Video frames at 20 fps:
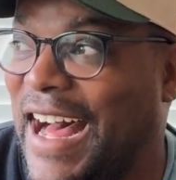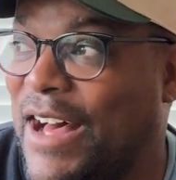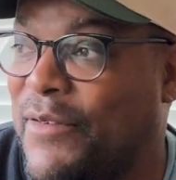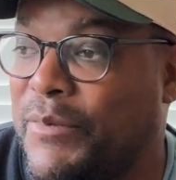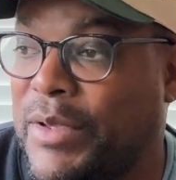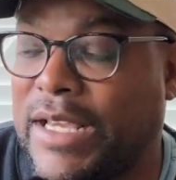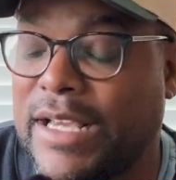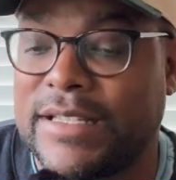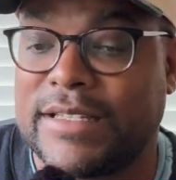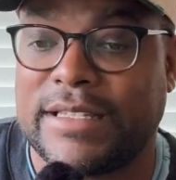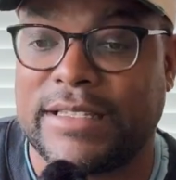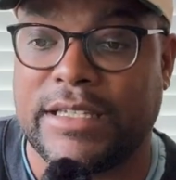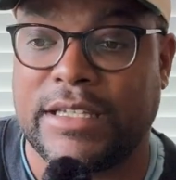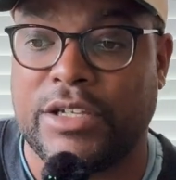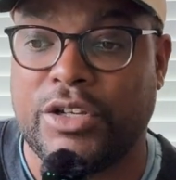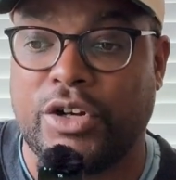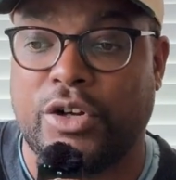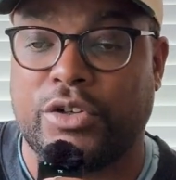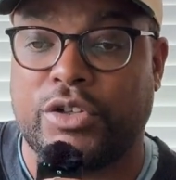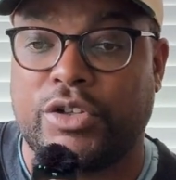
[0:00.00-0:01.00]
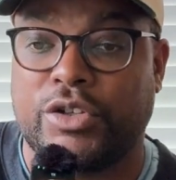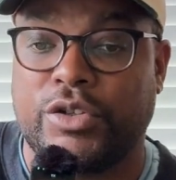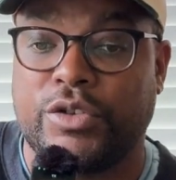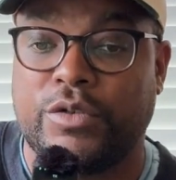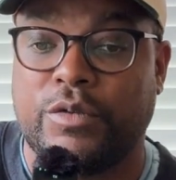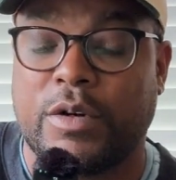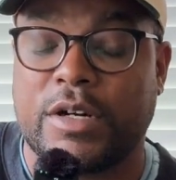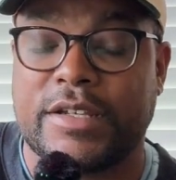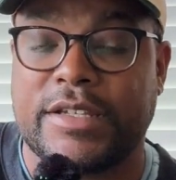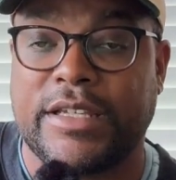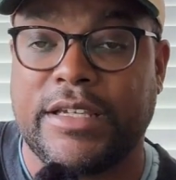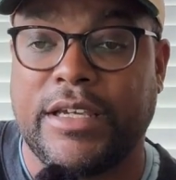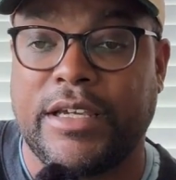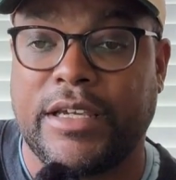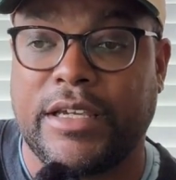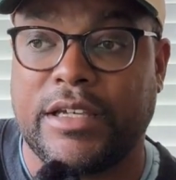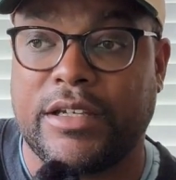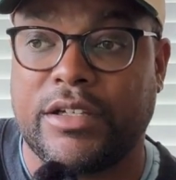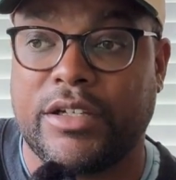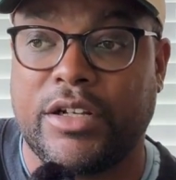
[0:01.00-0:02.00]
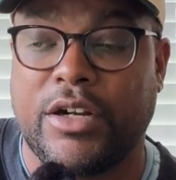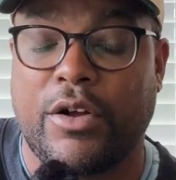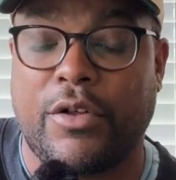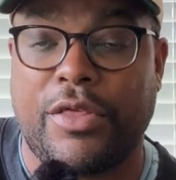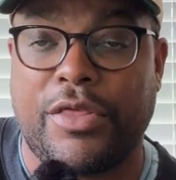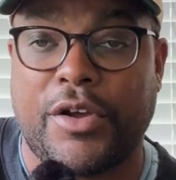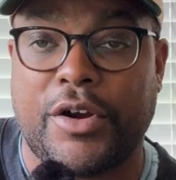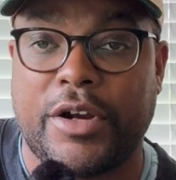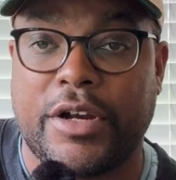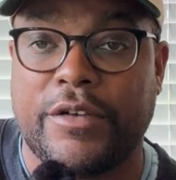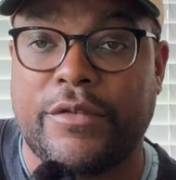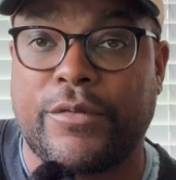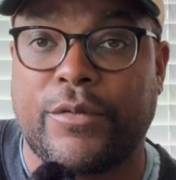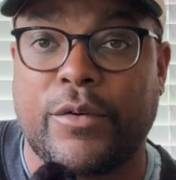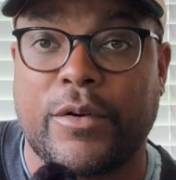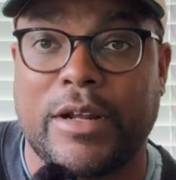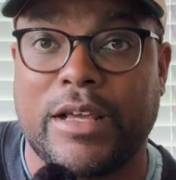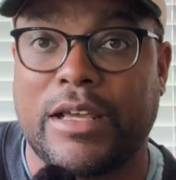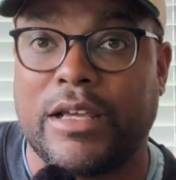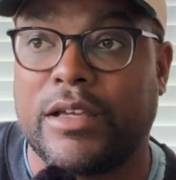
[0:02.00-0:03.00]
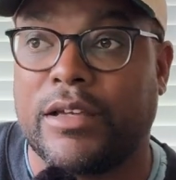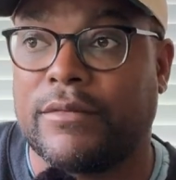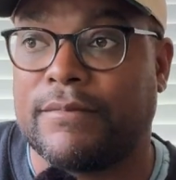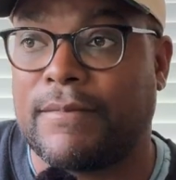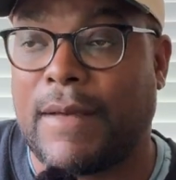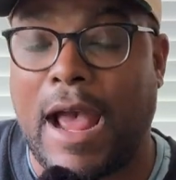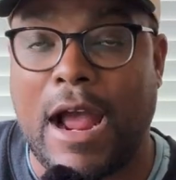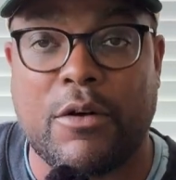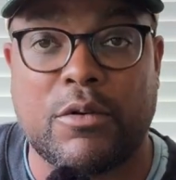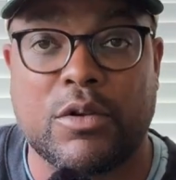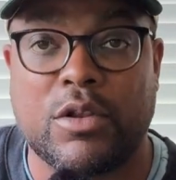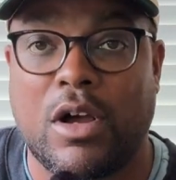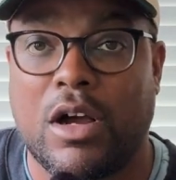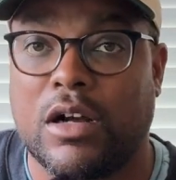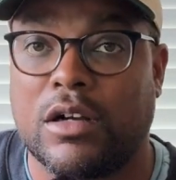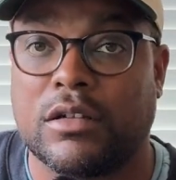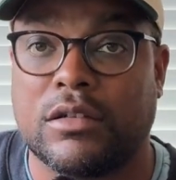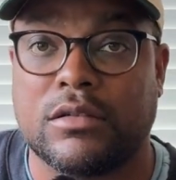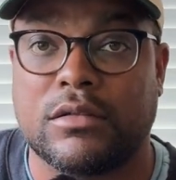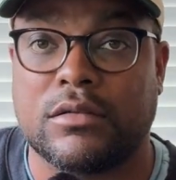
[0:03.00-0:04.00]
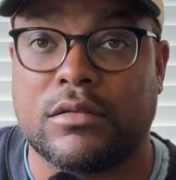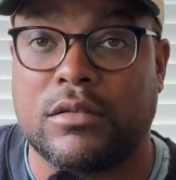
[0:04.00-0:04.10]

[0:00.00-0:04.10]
because, you are seeing, 30, 40 hour long,